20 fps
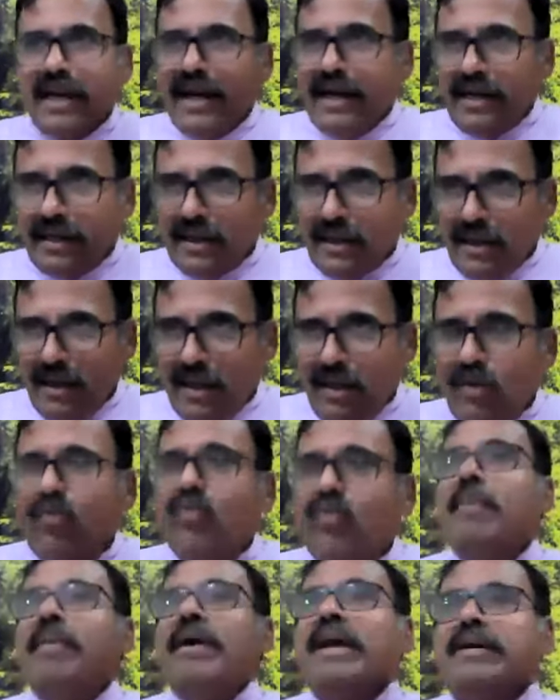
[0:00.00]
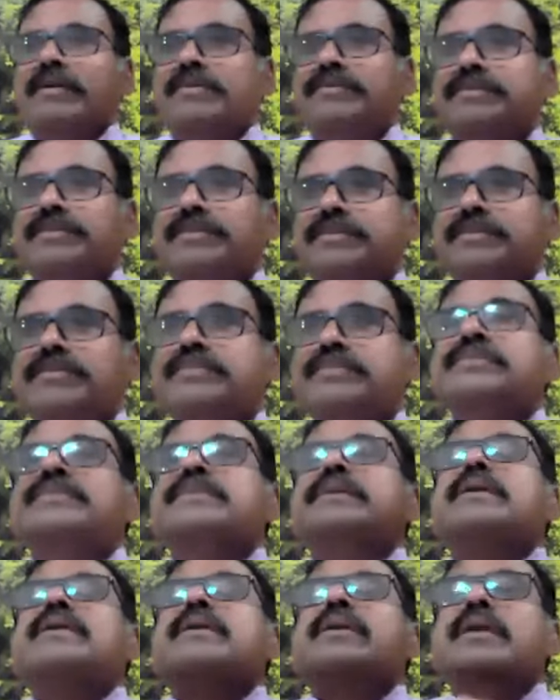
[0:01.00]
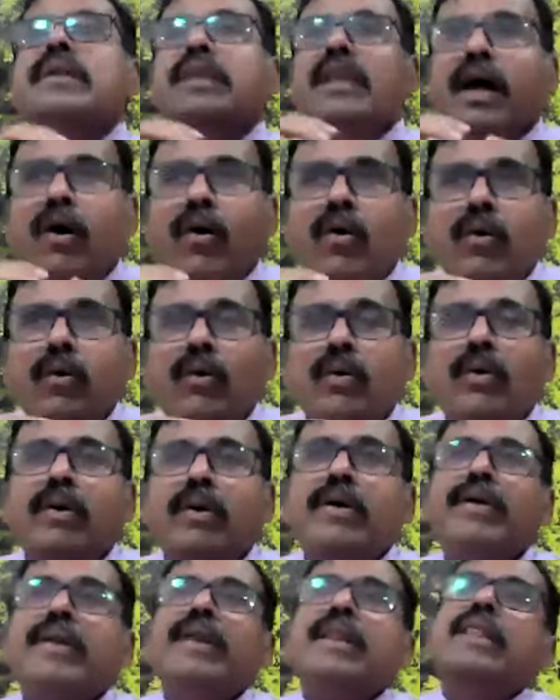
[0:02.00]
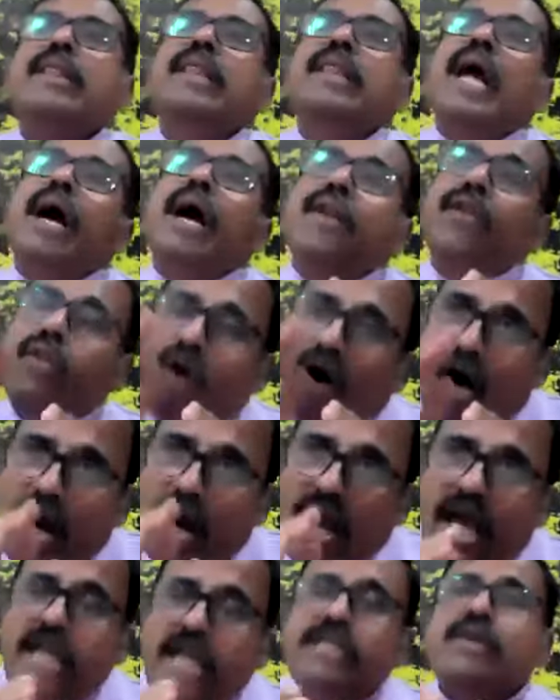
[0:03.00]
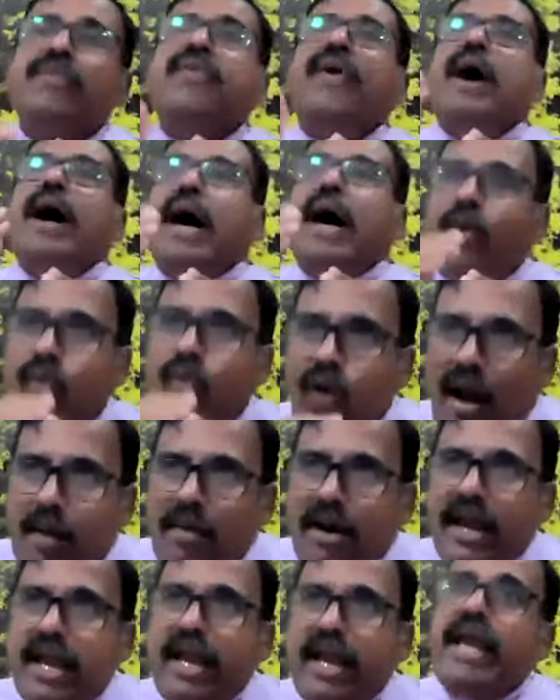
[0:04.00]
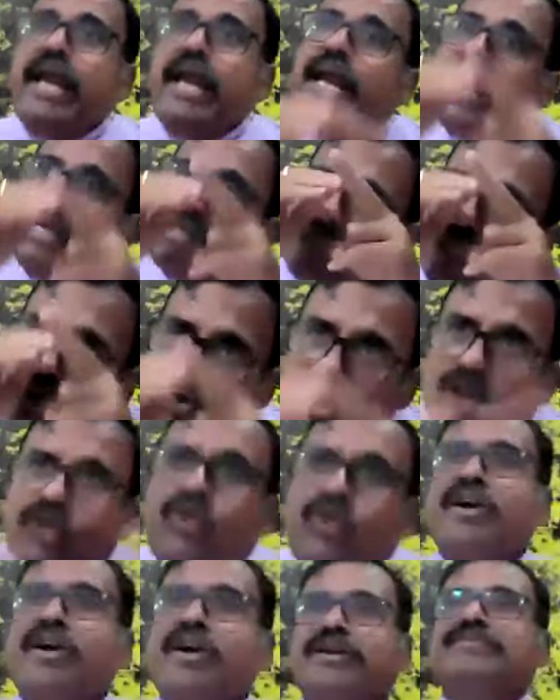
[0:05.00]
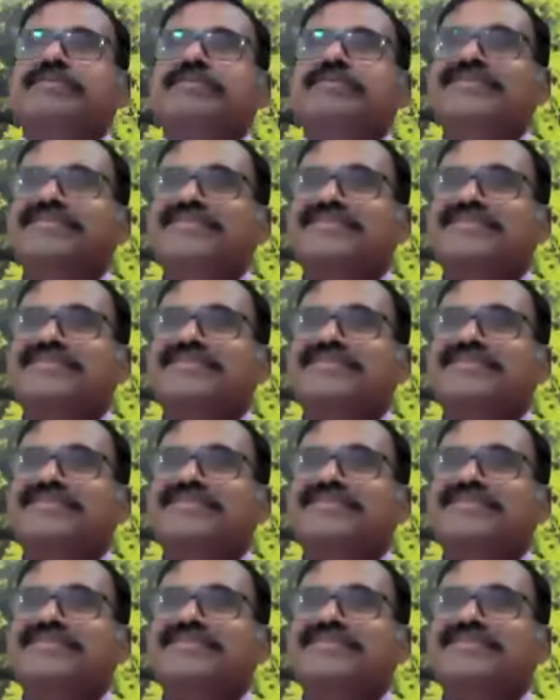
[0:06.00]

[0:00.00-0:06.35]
Correct? Who am I? Now, the knowledge of who am I is also a thought.